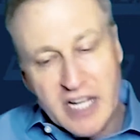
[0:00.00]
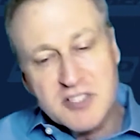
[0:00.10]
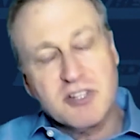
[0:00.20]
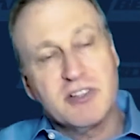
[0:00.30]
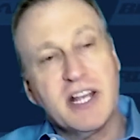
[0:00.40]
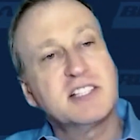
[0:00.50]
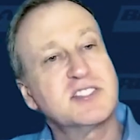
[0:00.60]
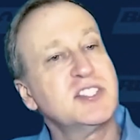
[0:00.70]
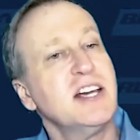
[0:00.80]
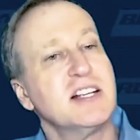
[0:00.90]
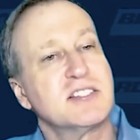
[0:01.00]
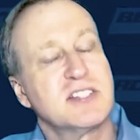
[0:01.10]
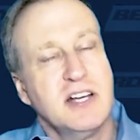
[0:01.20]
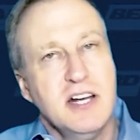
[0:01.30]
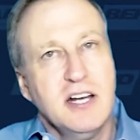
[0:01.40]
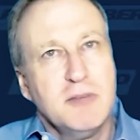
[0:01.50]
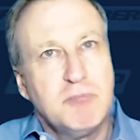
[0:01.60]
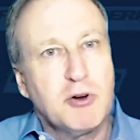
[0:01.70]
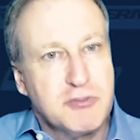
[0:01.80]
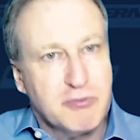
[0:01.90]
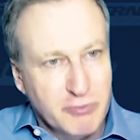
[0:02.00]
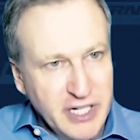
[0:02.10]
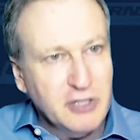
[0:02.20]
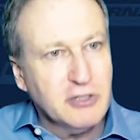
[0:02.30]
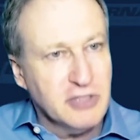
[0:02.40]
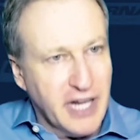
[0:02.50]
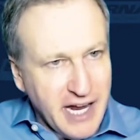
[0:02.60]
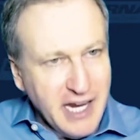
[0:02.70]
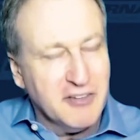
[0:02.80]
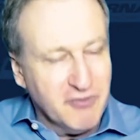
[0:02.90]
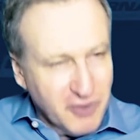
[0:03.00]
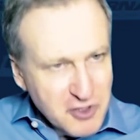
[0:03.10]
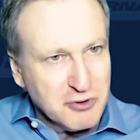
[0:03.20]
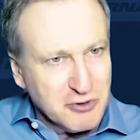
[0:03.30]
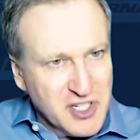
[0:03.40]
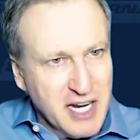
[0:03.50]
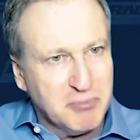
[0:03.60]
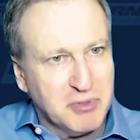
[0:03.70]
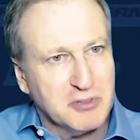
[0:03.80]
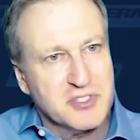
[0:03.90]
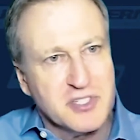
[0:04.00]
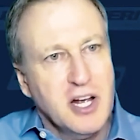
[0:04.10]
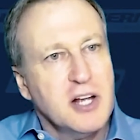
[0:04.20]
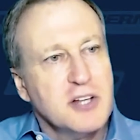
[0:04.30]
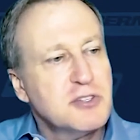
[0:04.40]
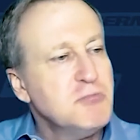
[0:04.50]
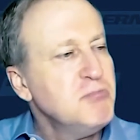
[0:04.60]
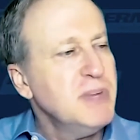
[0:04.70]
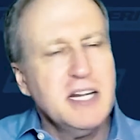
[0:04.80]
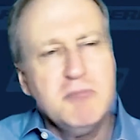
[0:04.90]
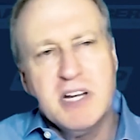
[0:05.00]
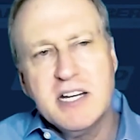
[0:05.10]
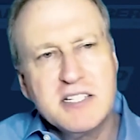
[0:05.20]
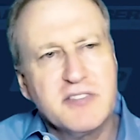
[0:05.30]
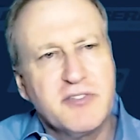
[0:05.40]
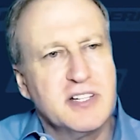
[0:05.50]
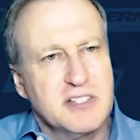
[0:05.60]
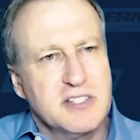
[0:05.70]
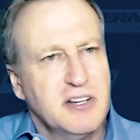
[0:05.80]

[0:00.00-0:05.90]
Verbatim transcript: And so they sent both real and virtual samples to many, many different